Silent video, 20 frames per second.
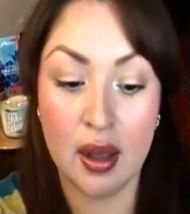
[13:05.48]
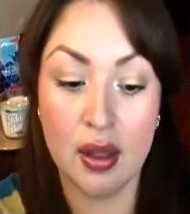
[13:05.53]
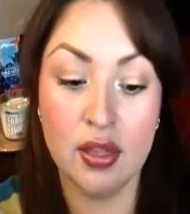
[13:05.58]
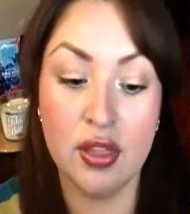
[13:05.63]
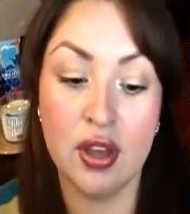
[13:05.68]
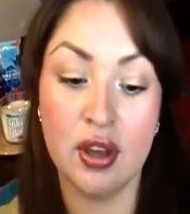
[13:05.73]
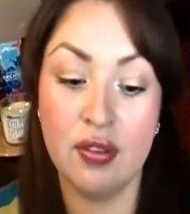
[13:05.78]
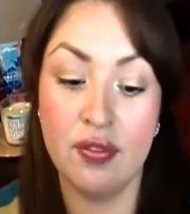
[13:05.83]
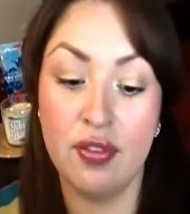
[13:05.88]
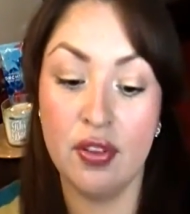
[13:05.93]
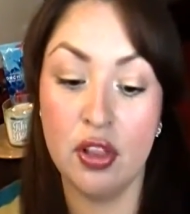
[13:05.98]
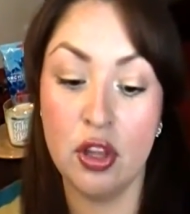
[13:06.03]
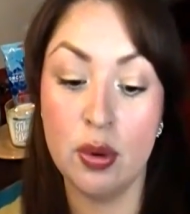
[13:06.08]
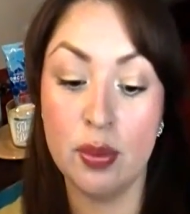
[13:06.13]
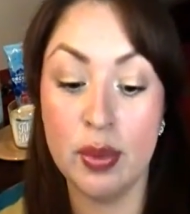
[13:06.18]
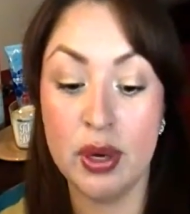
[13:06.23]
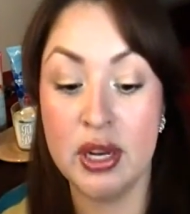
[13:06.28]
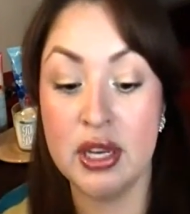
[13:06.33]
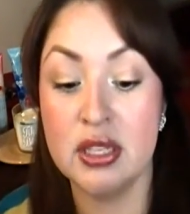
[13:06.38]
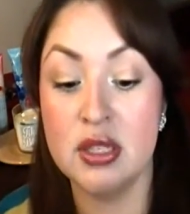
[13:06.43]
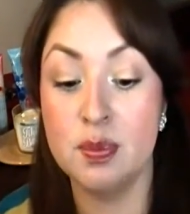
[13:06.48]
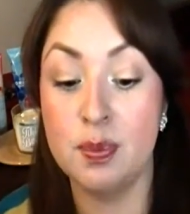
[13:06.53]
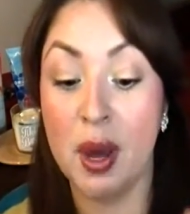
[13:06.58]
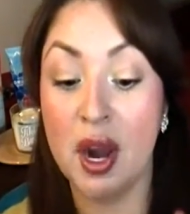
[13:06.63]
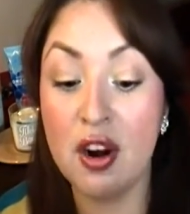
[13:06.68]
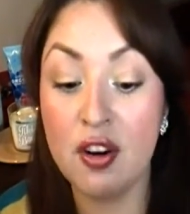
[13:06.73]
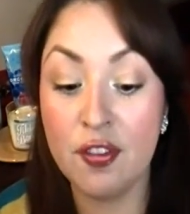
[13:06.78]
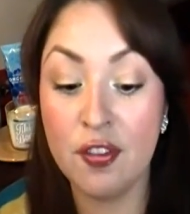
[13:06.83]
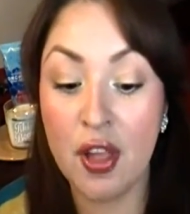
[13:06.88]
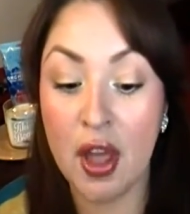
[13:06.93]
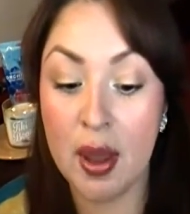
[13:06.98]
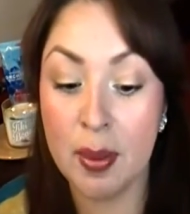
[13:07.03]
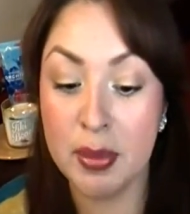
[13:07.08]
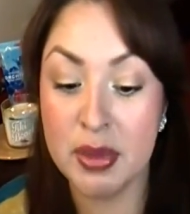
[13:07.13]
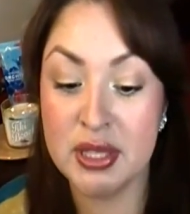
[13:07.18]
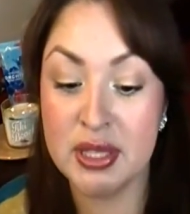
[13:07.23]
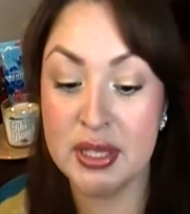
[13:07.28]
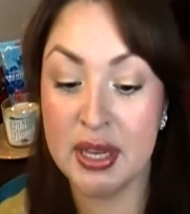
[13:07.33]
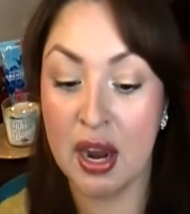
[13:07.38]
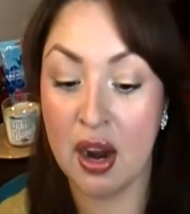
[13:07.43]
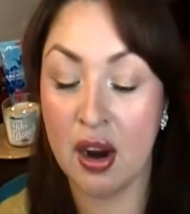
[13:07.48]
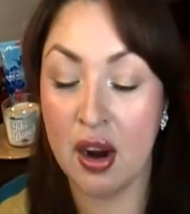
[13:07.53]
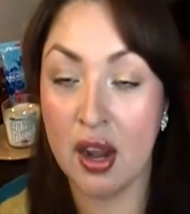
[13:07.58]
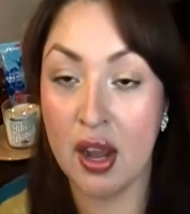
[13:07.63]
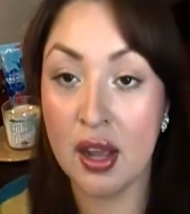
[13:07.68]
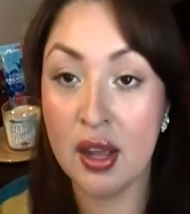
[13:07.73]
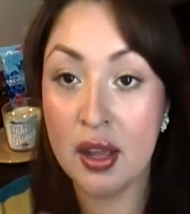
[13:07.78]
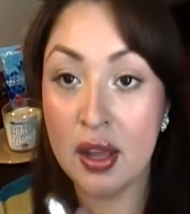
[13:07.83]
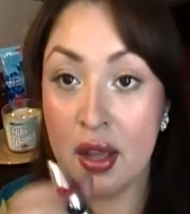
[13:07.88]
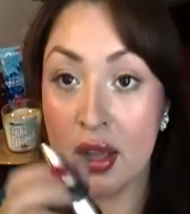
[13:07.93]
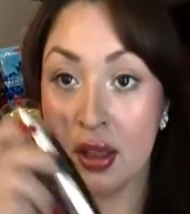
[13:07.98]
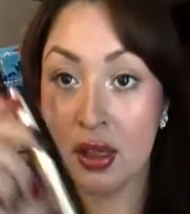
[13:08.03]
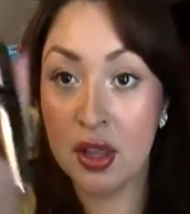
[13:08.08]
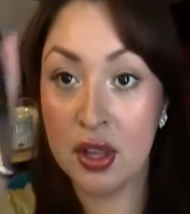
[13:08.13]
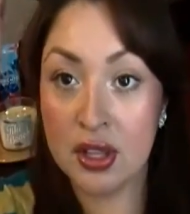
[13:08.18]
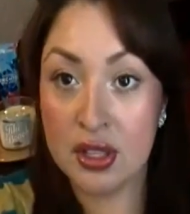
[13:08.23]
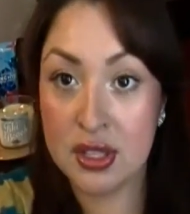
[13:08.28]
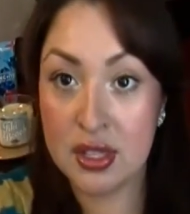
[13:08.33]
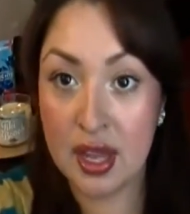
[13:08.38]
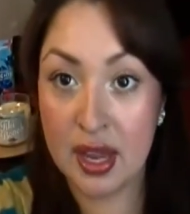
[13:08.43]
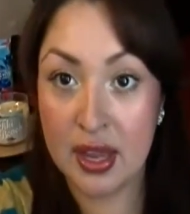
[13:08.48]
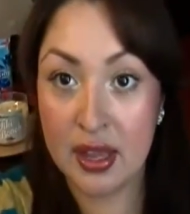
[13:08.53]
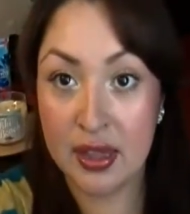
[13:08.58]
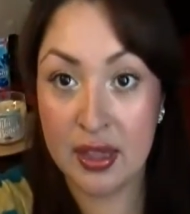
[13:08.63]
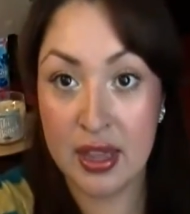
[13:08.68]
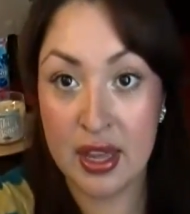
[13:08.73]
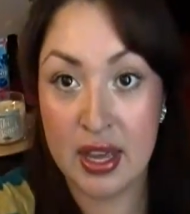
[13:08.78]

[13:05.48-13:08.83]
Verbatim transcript: the Voluminous Butterfly Mascara looks like